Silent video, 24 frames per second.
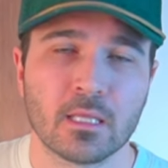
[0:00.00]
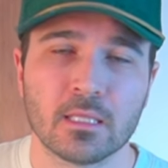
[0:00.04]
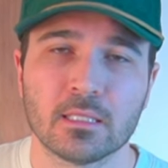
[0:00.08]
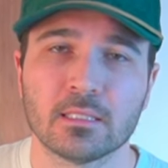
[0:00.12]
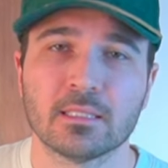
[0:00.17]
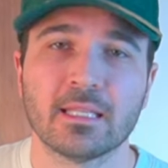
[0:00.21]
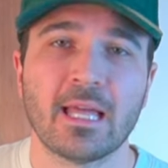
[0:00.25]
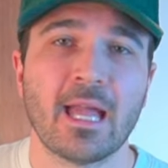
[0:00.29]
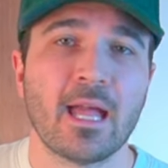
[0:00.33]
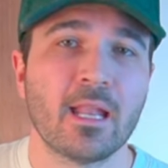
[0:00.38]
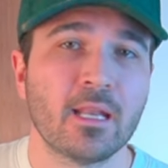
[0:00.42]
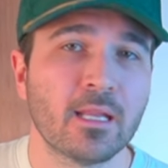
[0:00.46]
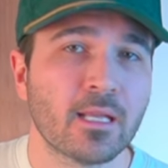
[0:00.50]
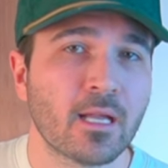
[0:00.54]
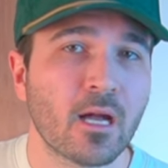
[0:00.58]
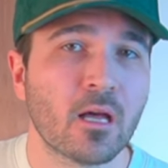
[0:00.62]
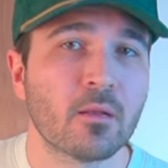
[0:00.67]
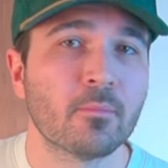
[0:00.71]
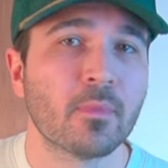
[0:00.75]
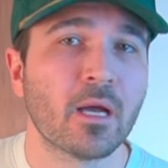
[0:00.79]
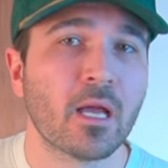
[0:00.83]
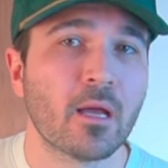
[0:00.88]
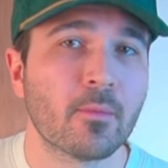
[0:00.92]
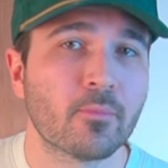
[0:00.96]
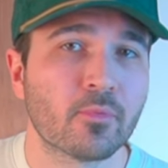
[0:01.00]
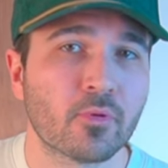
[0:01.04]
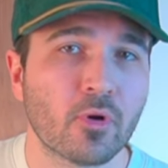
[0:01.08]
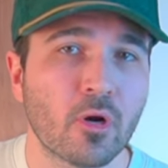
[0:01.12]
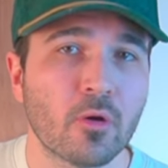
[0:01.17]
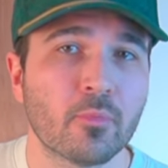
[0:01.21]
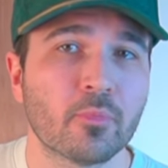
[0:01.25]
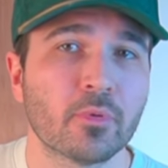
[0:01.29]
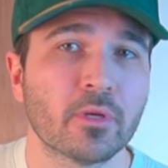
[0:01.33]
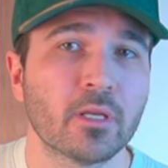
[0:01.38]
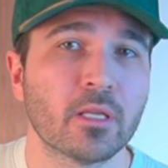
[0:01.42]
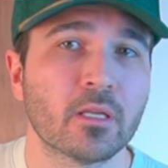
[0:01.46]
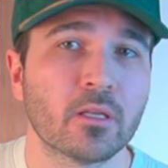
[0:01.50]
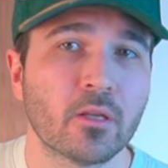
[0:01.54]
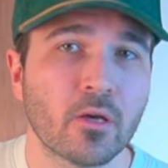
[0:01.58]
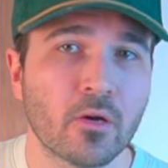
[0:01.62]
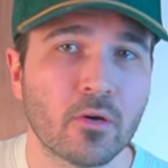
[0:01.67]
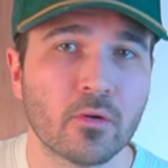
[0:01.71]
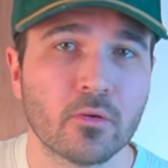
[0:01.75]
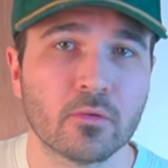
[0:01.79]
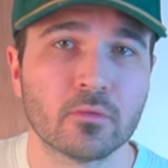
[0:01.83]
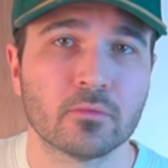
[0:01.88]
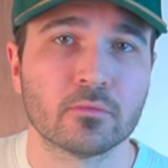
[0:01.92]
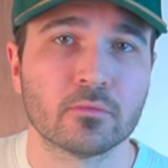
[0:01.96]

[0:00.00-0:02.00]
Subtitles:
landing on my appropriate note.